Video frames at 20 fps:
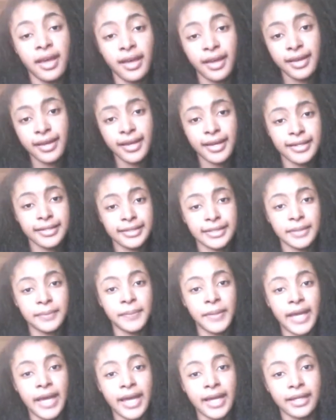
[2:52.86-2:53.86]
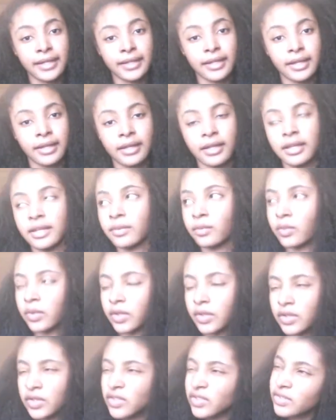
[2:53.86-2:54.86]
Hi guys, I'm back.
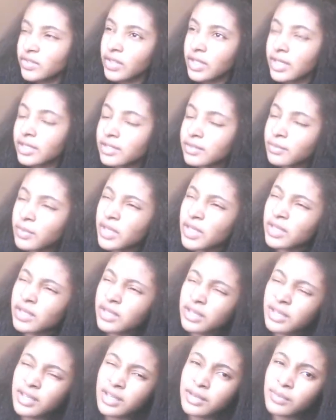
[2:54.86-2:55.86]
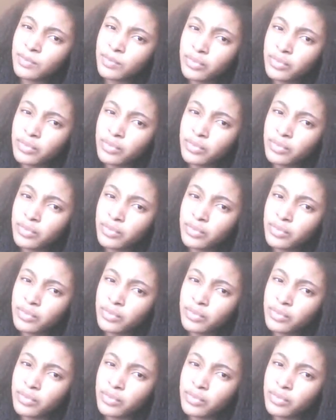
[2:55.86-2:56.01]
It's been